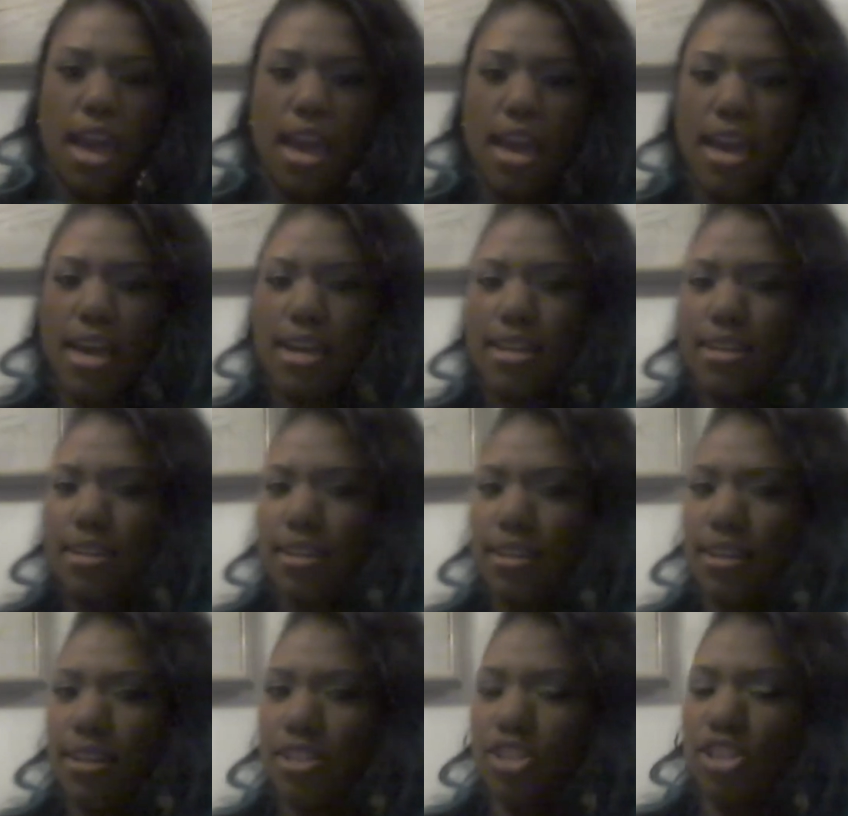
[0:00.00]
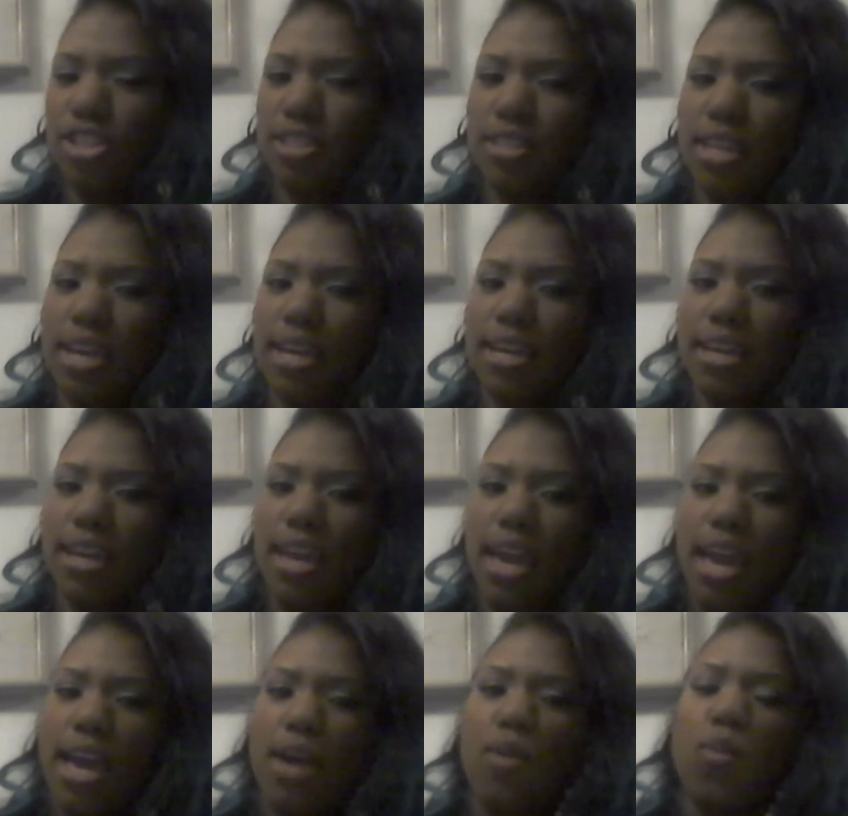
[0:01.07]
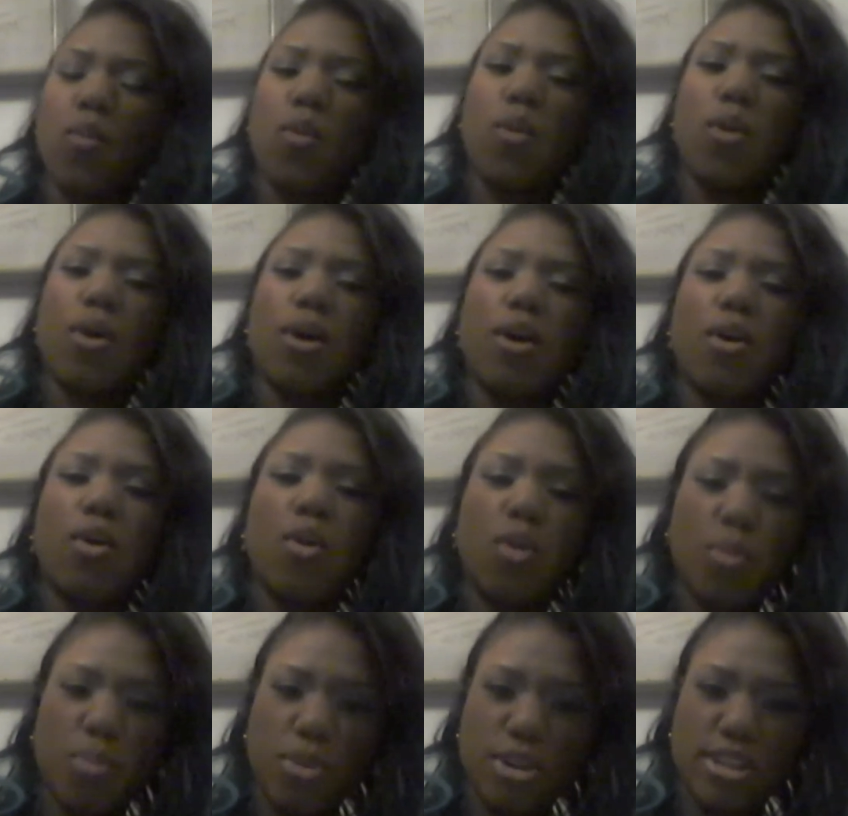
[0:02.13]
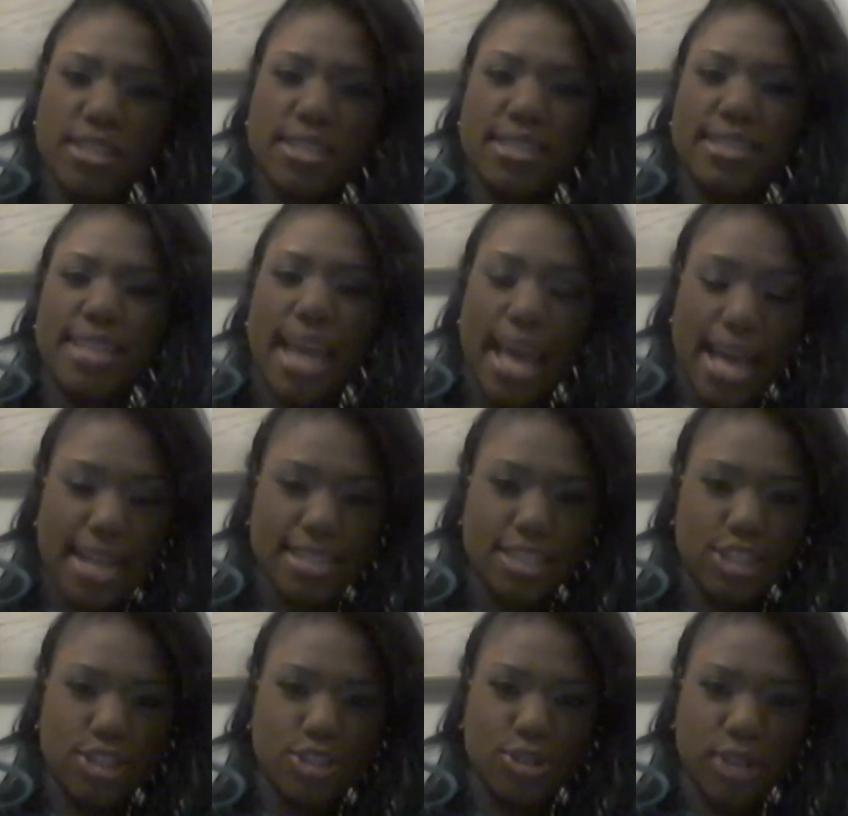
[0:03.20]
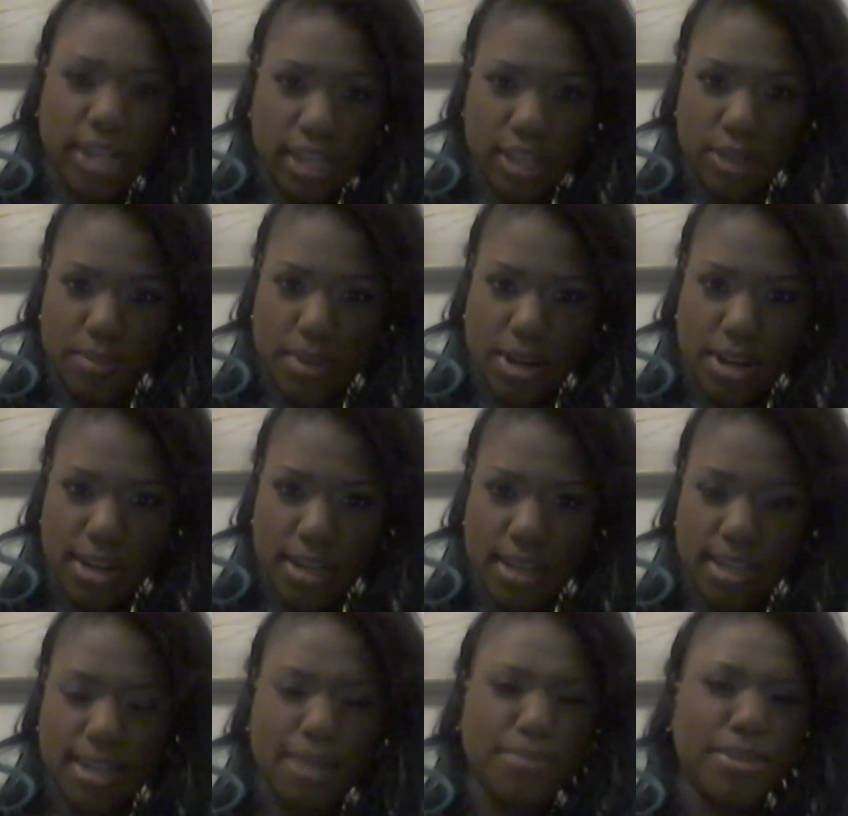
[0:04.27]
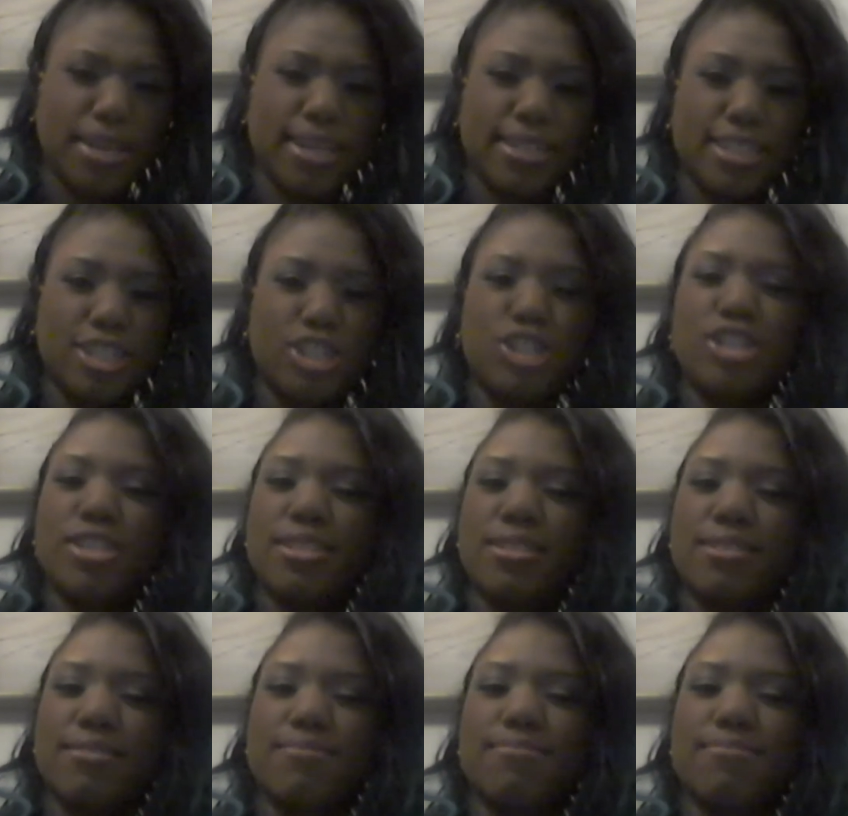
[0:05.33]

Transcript: and she's, like, at Holbrook's dad's trailer park. And I'm like, did she just,